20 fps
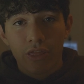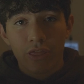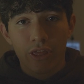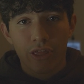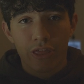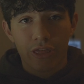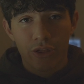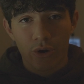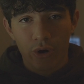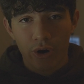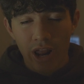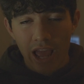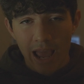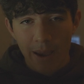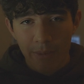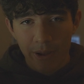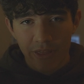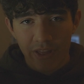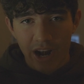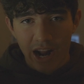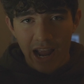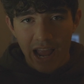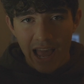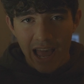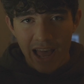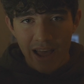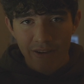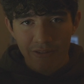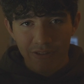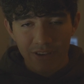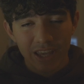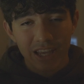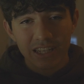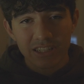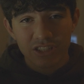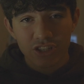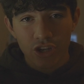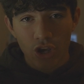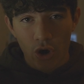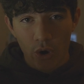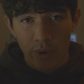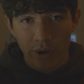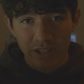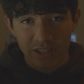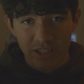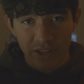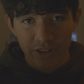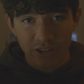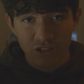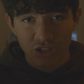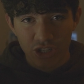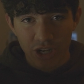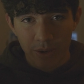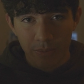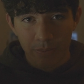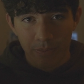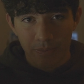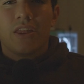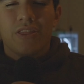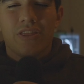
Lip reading: The third habit that I have is going to the gym.